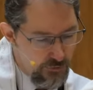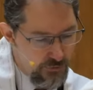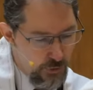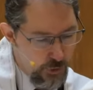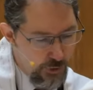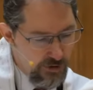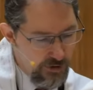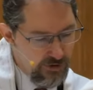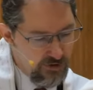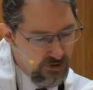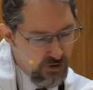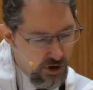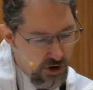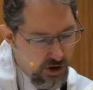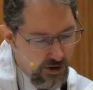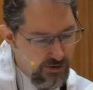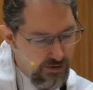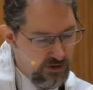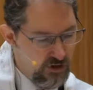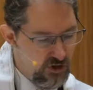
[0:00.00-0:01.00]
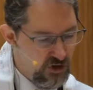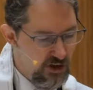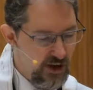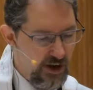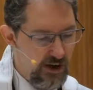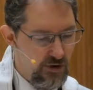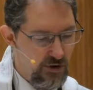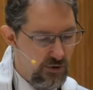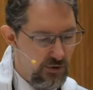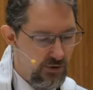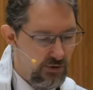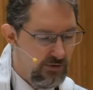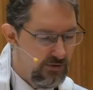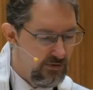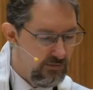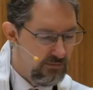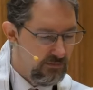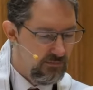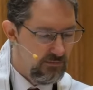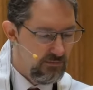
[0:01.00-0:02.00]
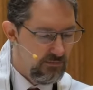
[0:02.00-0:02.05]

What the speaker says: focused on the child,